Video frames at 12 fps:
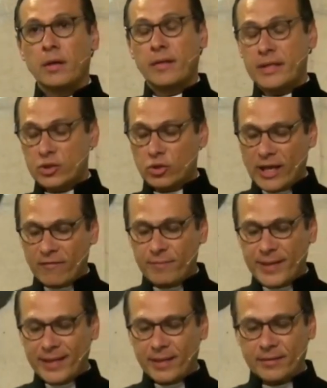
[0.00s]
This should have
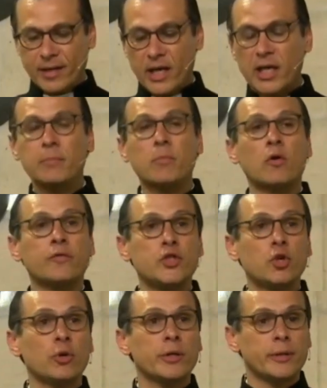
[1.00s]
been a time of
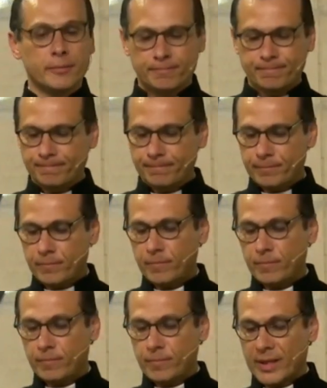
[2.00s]
joy.
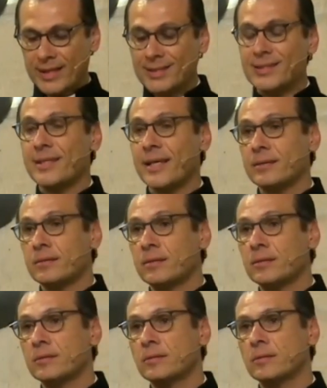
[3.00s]
Instead,
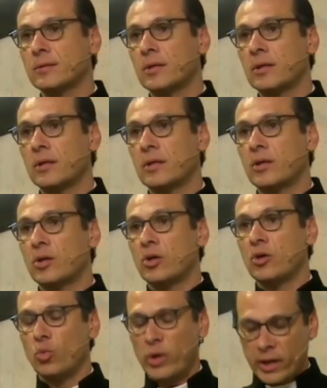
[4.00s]

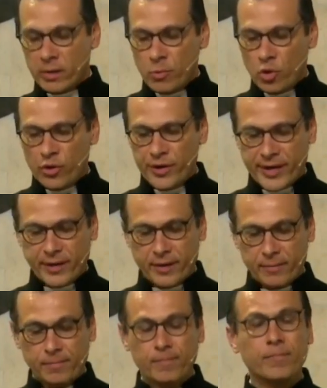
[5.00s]
we are mourning.
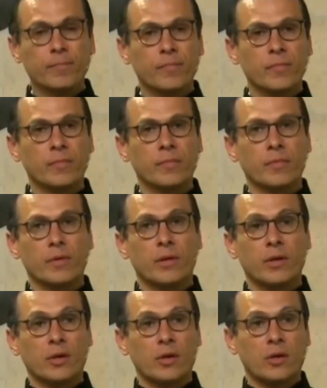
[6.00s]

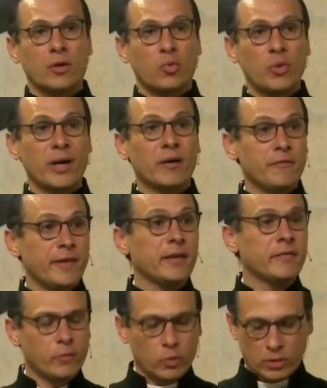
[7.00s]
We are
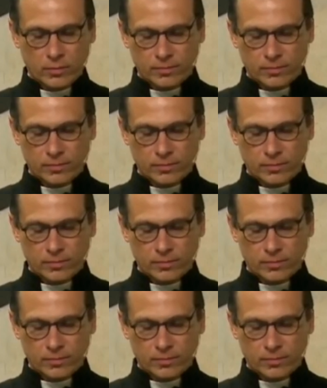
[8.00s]
fearful.